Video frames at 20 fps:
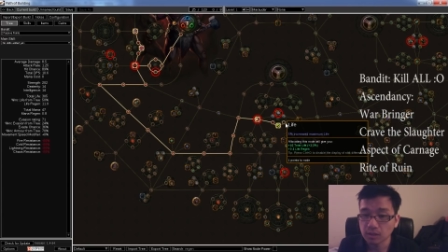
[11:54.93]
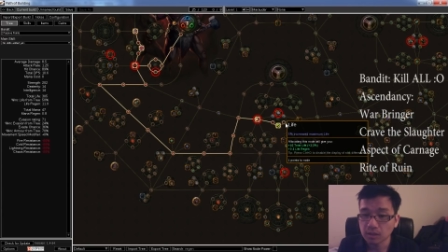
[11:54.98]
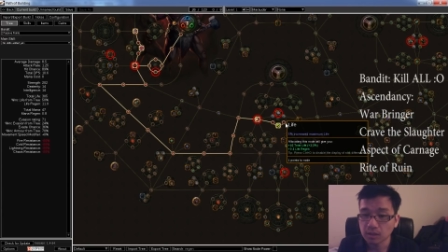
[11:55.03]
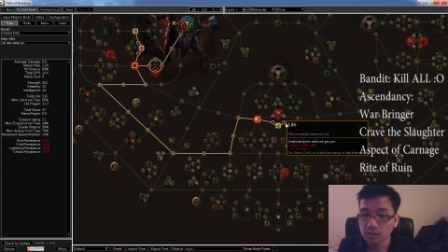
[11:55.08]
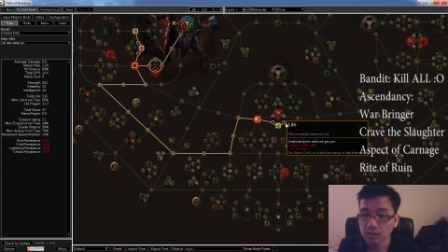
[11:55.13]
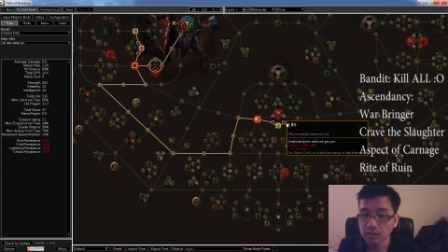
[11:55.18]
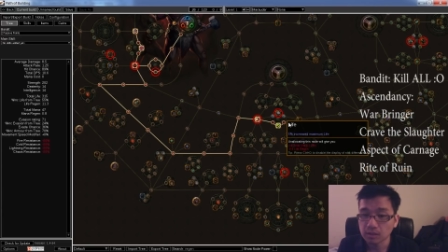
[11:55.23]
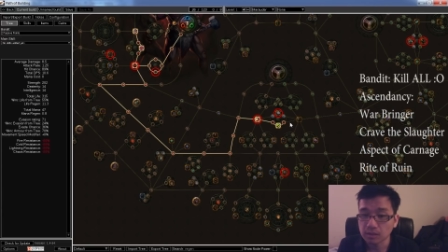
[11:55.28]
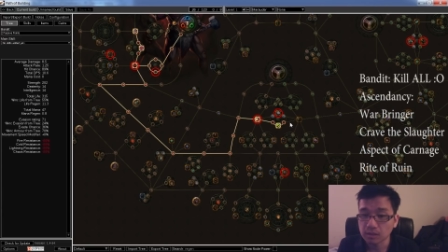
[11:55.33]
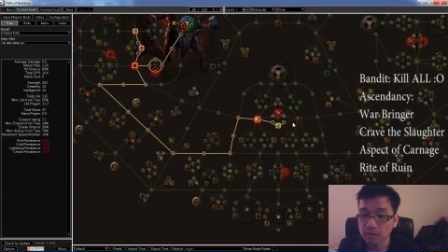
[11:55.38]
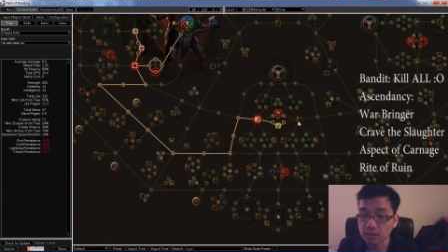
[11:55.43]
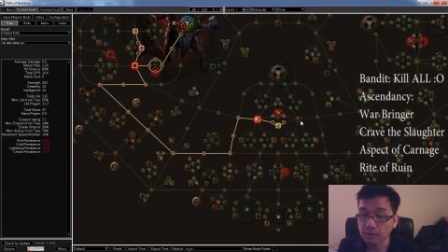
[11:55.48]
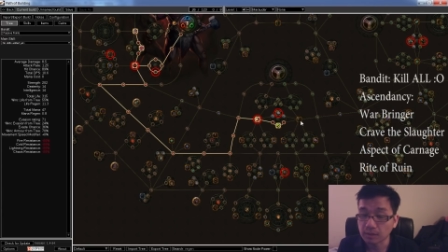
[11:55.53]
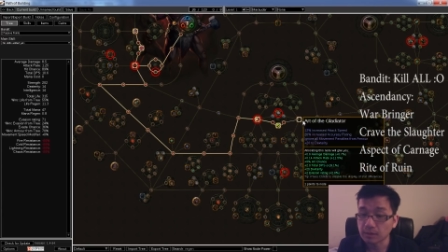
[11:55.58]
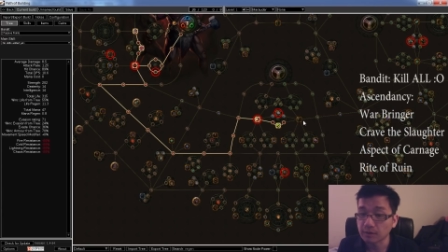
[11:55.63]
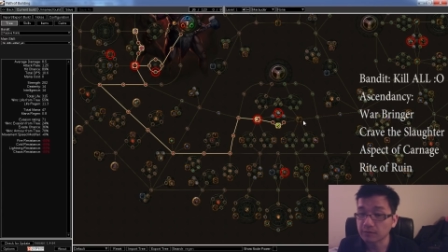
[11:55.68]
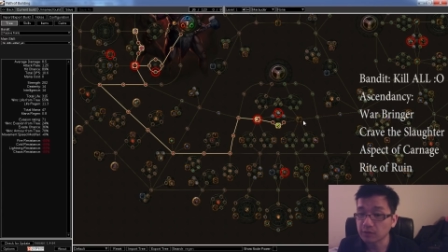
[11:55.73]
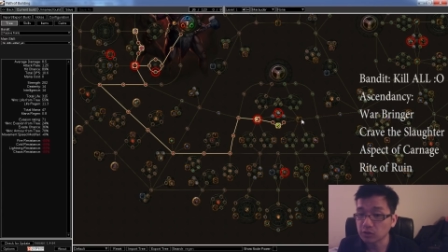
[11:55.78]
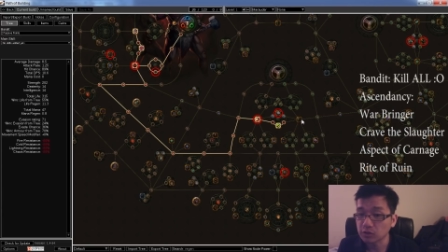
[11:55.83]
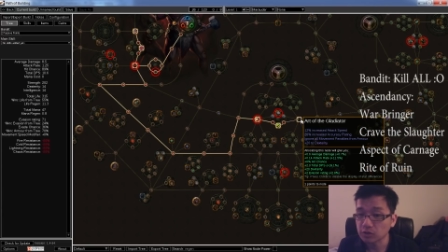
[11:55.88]
There's some
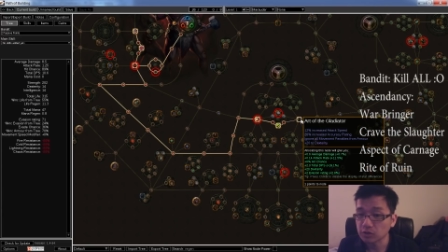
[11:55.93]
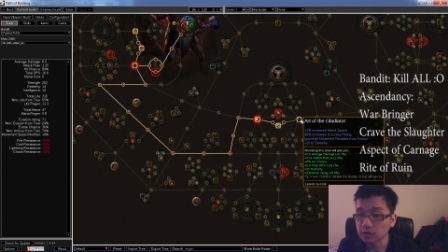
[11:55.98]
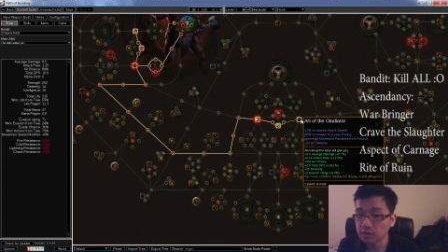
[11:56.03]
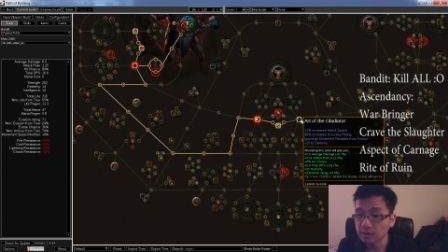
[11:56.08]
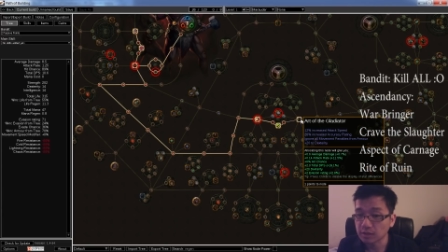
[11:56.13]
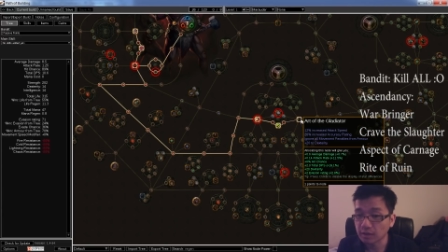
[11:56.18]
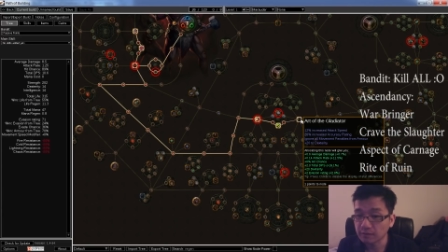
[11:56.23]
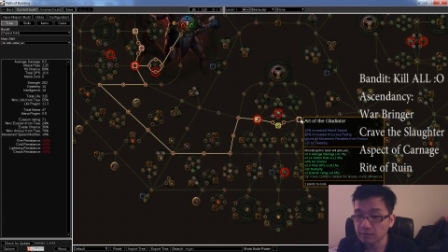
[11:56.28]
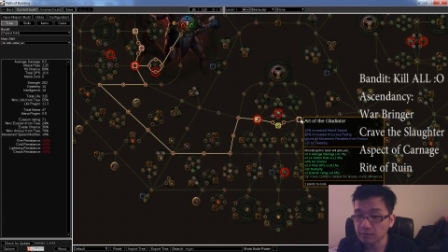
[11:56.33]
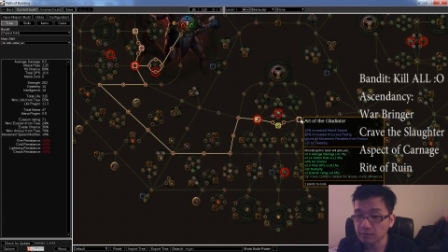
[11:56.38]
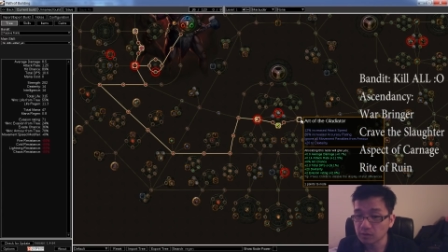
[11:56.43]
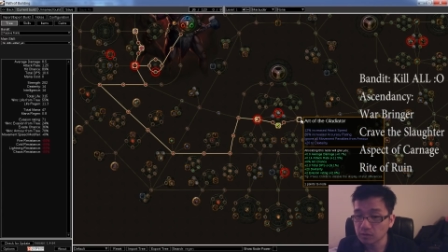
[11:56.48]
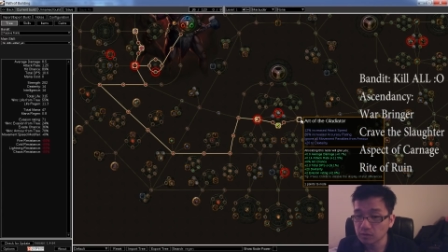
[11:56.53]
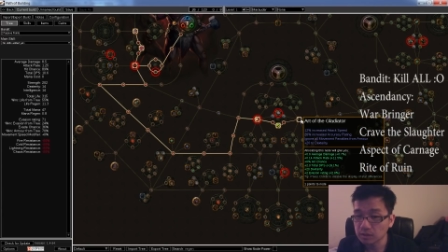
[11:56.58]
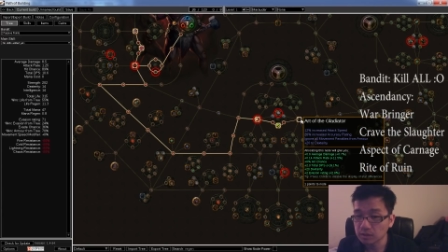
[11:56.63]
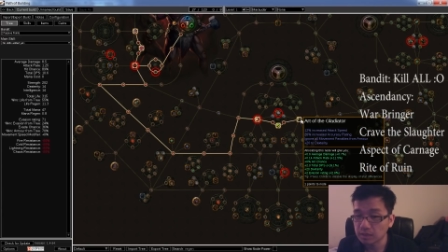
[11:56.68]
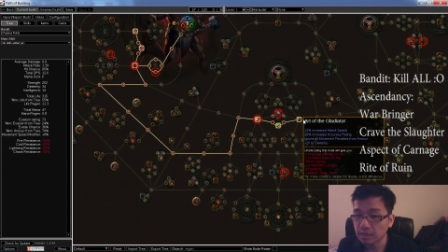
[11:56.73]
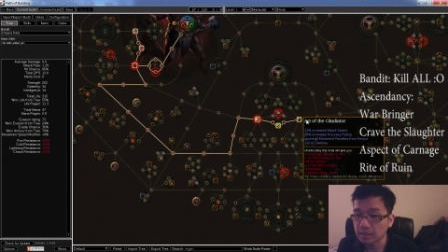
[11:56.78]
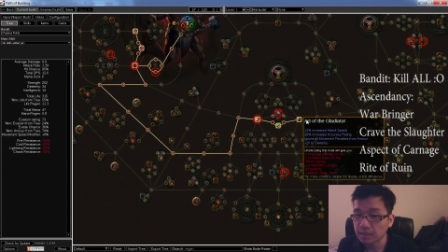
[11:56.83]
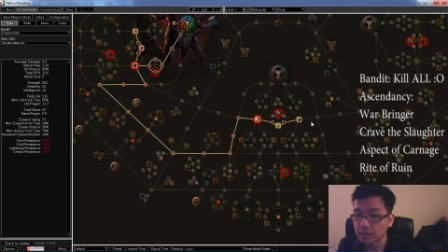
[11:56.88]
efficient life nodes,
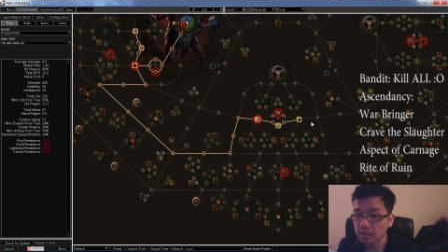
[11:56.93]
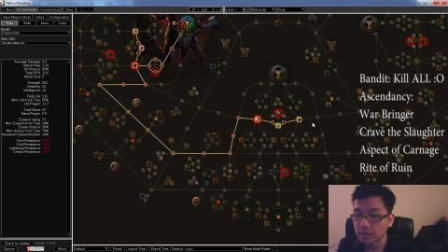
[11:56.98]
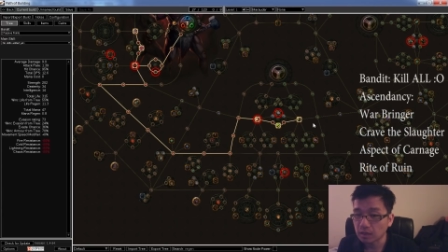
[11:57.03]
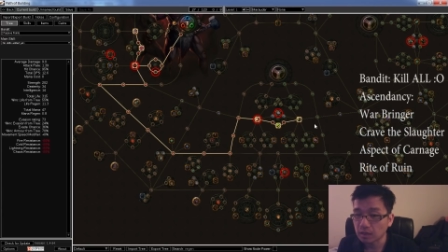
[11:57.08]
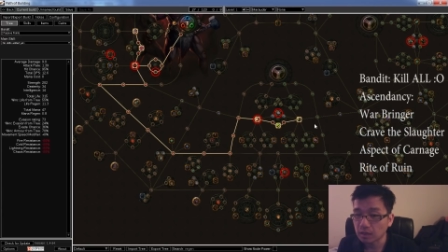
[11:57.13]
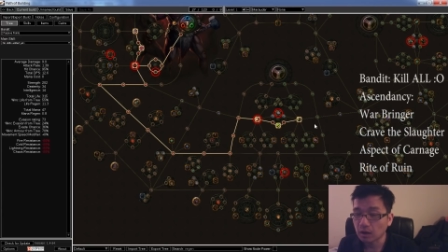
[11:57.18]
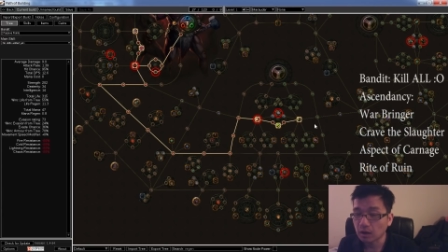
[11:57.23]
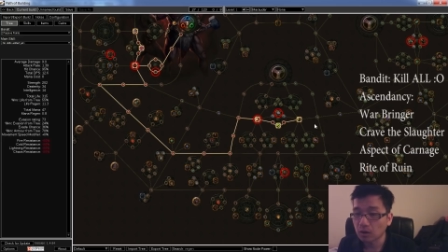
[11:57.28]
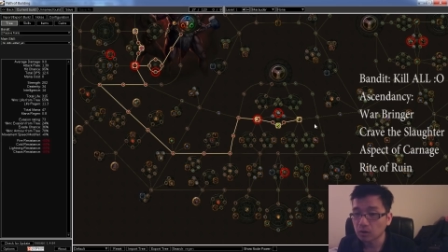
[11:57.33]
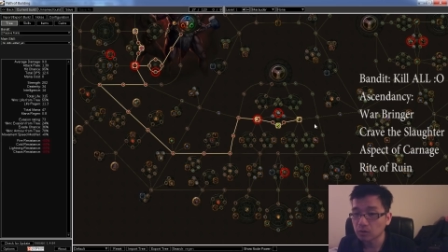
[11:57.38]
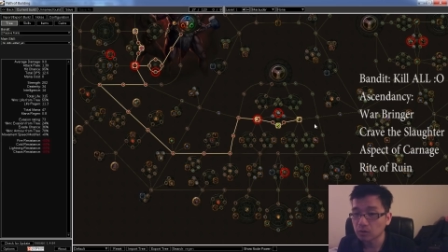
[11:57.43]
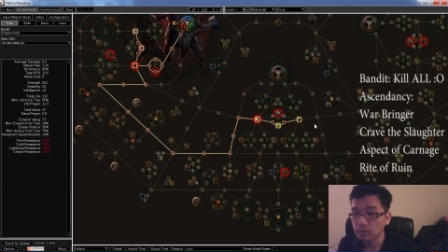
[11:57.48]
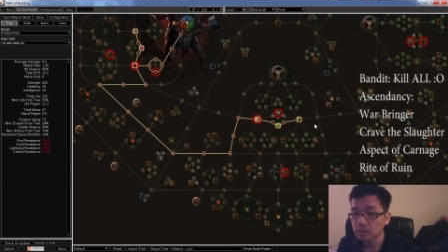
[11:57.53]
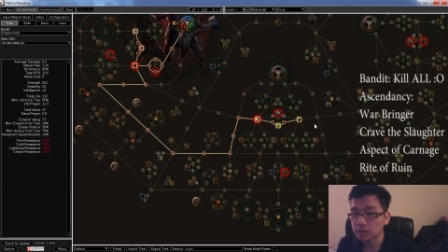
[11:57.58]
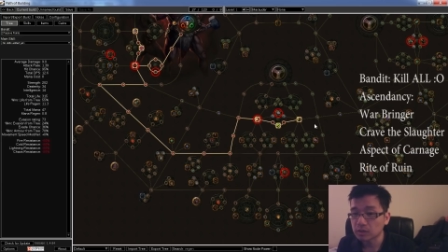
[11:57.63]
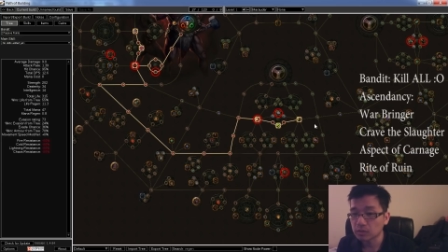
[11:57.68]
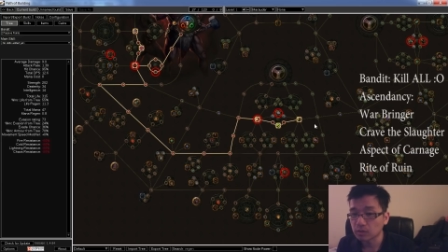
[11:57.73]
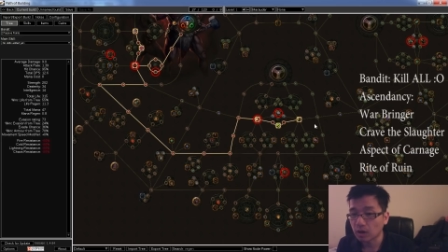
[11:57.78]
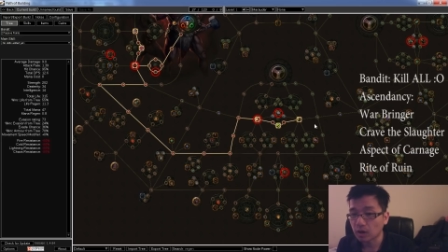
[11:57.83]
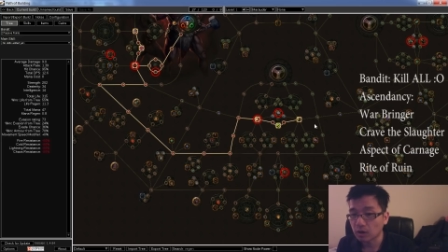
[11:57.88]
take all the way
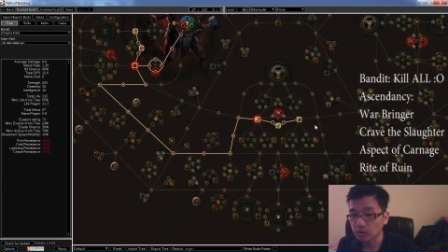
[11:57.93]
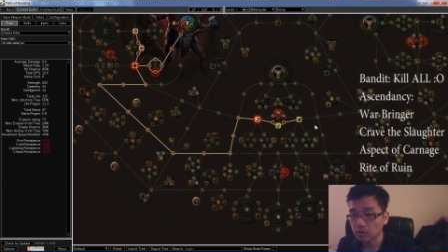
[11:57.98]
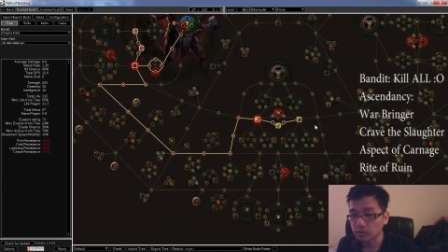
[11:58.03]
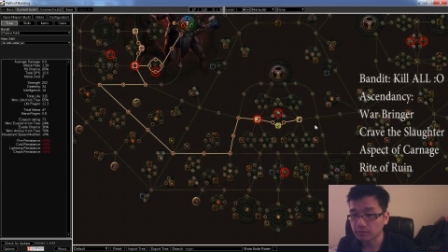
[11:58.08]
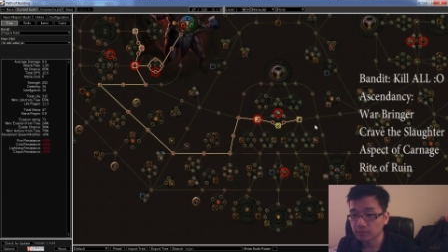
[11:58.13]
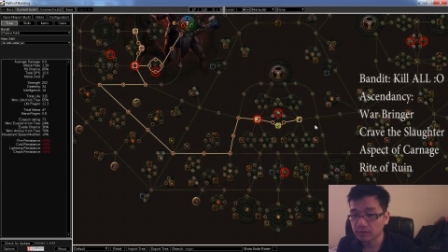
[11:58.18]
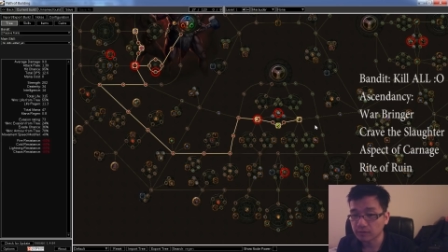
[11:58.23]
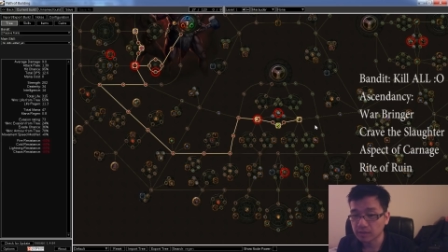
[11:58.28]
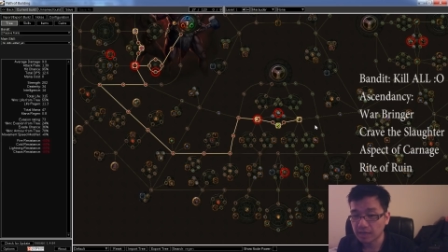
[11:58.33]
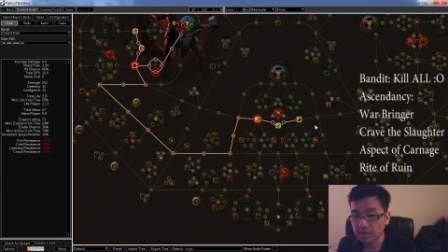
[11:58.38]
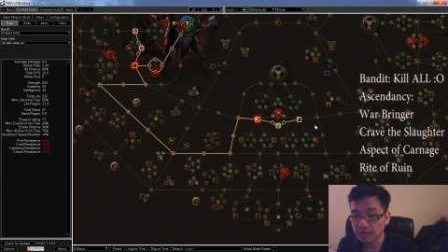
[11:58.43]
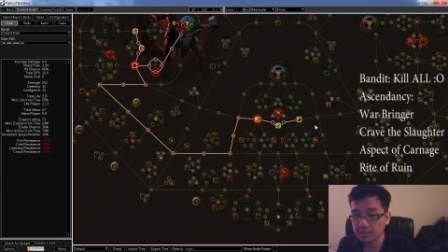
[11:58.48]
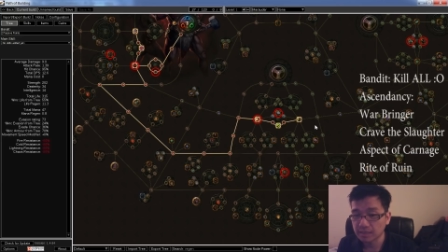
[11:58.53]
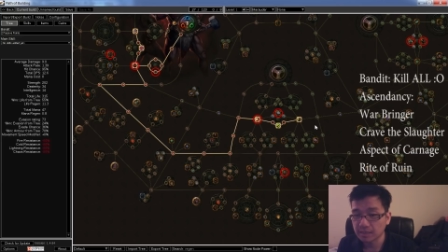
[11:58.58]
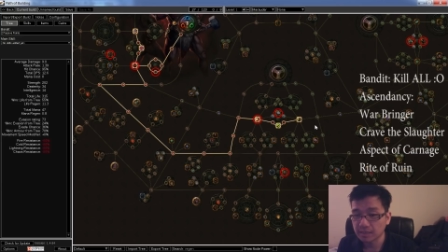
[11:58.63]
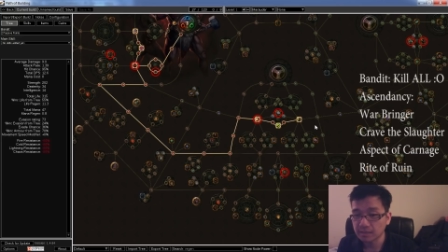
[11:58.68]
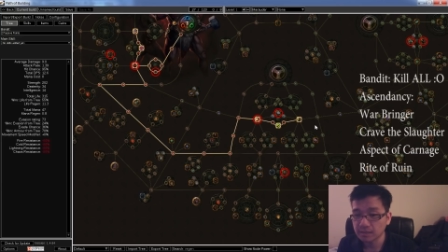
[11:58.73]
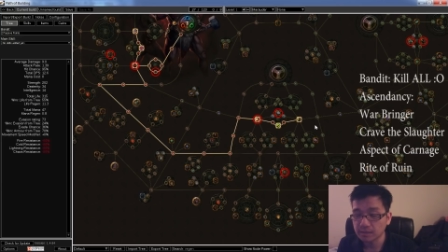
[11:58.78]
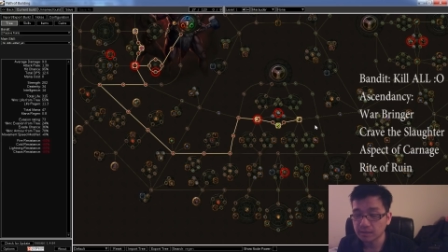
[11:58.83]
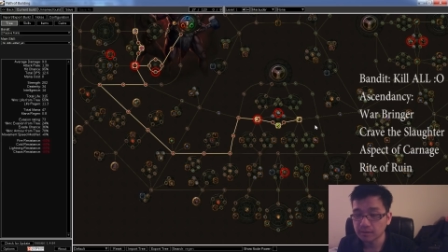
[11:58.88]
to Art of
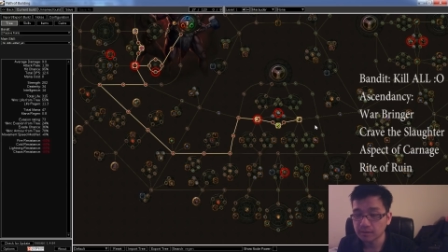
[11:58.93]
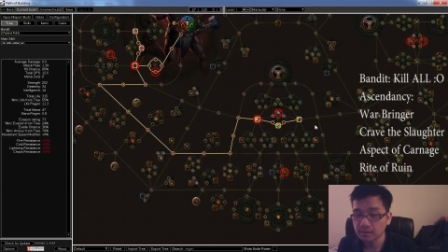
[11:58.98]
Gladiator.